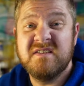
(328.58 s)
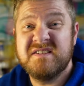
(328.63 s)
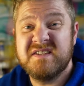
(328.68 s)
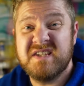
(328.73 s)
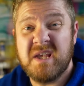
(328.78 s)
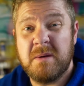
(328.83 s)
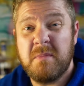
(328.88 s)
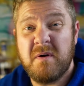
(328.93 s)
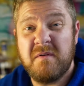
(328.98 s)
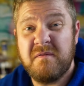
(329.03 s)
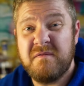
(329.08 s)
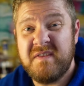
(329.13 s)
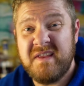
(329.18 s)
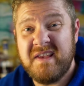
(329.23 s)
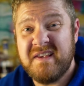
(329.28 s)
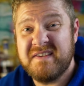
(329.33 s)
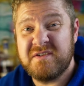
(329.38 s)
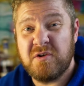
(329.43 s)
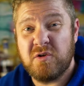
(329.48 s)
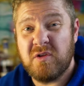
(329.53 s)
Some of
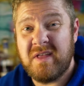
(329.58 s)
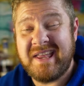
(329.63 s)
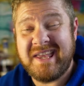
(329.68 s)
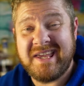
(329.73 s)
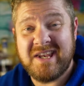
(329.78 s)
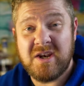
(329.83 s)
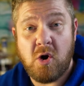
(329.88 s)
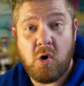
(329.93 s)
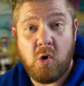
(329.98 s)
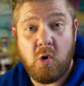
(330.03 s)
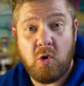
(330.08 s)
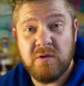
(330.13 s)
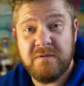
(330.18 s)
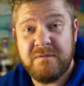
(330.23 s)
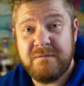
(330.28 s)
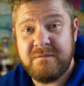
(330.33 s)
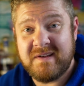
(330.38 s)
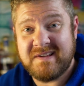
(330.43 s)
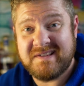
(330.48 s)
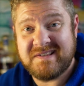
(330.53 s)
these are like an old
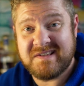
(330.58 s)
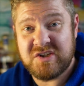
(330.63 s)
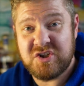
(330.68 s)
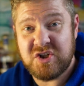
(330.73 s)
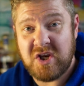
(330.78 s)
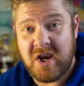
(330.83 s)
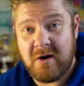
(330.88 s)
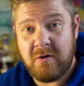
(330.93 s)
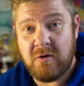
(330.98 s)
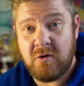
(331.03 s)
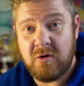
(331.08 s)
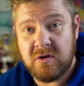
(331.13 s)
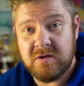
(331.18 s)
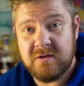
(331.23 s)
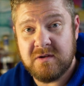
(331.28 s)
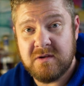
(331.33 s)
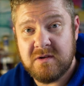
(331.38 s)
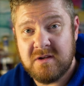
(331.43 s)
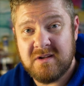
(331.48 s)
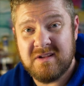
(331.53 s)

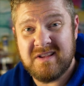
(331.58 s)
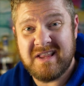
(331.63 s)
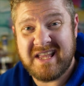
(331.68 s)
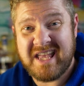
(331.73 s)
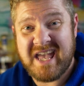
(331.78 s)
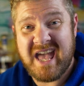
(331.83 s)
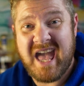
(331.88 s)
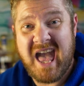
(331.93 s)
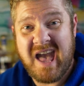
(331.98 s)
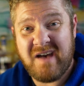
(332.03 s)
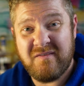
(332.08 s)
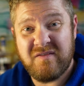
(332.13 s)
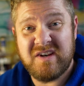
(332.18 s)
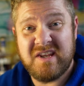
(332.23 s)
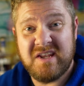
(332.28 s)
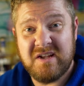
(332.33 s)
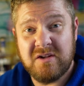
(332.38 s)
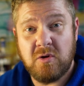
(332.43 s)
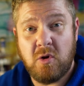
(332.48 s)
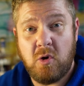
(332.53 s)
Fitzgerald, like a Heaven
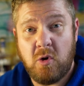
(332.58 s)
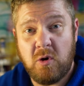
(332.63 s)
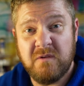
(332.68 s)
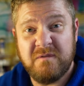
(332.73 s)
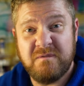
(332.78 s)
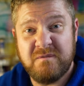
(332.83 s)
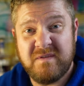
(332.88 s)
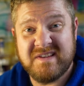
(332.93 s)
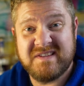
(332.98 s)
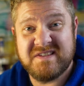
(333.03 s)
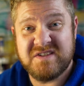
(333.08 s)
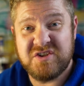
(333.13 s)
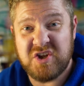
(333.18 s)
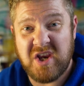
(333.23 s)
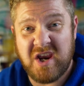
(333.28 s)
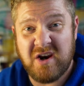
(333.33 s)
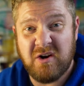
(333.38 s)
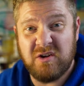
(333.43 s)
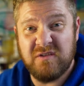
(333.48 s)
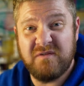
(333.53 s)
Hill Old
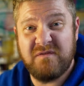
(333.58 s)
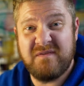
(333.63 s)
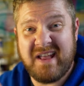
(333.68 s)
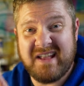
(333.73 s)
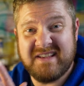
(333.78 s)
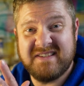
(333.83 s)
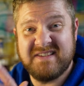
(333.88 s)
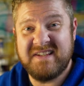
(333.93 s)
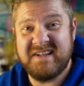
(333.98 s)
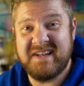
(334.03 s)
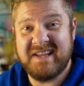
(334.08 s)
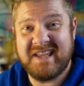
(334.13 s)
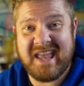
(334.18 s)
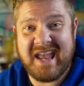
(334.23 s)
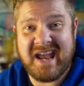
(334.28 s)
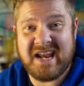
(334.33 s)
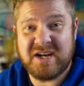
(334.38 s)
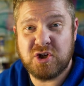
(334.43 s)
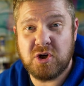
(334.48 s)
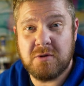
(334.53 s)
Fitzgerald fancy
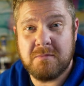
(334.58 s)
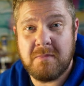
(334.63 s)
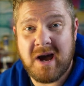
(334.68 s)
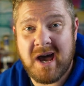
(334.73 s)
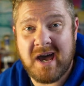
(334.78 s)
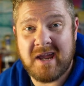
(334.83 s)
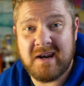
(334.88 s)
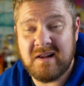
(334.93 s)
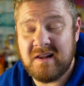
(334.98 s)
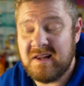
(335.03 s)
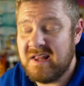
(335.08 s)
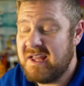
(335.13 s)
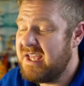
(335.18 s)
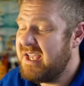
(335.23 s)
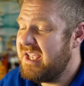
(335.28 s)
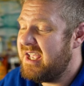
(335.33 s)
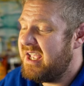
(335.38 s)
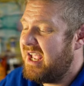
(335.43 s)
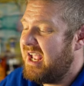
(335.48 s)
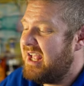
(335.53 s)
decanter bottle
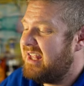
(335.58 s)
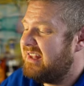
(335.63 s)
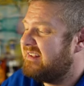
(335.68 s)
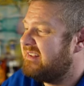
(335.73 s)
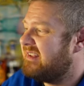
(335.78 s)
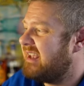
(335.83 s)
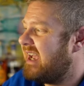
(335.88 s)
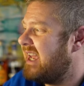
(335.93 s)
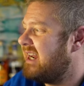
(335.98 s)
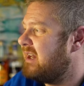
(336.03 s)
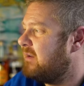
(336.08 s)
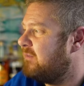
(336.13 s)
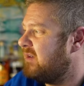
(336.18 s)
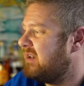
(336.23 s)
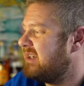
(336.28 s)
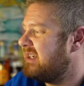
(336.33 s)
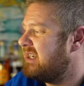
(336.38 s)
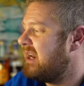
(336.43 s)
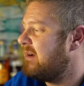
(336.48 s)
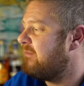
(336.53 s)
inside of
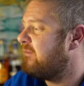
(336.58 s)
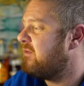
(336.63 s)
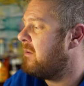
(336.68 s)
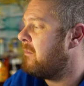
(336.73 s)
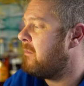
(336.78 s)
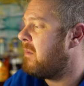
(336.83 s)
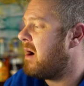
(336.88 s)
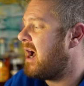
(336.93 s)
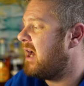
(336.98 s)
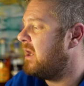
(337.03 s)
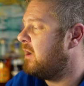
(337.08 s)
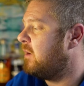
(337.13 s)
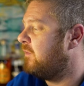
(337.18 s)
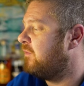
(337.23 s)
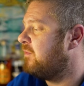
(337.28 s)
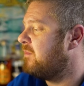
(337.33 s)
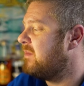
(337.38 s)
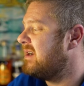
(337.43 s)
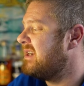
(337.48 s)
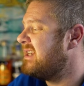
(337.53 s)
a different bottle
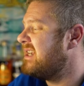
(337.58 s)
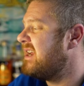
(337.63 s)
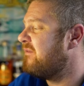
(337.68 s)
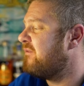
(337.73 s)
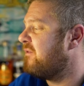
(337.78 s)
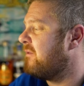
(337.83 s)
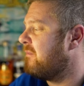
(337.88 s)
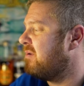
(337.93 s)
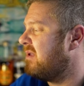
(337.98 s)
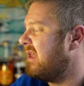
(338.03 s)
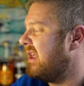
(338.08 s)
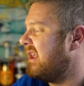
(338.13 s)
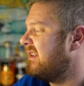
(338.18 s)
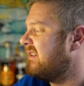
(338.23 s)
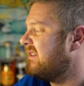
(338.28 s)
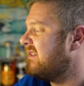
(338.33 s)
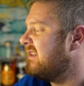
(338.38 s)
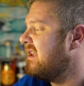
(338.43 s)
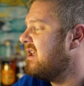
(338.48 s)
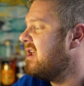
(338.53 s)
from a different
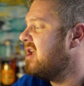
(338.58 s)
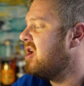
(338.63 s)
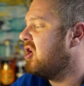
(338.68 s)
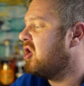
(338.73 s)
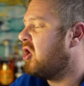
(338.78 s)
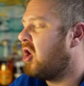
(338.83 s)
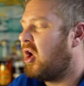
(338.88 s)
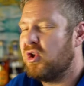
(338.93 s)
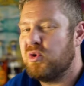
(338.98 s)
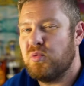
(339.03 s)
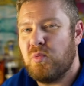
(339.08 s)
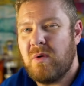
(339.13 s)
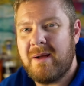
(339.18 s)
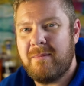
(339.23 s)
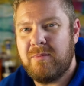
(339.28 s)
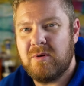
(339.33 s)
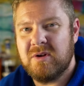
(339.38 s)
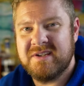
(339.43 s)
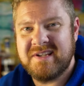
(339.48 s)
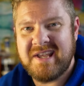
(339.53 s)
place called
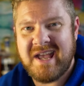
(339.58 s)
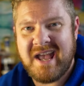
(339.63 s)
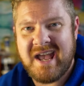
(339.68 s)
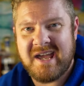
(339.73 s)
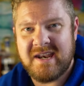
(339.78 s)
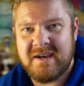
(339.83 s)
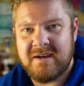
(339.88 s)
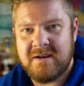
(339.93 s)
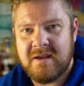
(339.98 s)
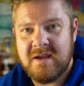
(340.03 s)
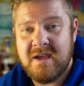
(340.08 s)
Rebel 10.